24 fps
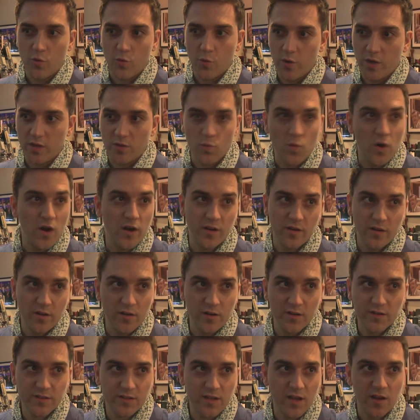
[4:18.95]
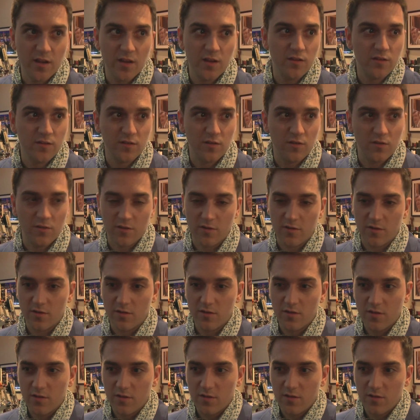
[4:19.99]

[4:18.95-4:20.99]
quit 1 year studying, or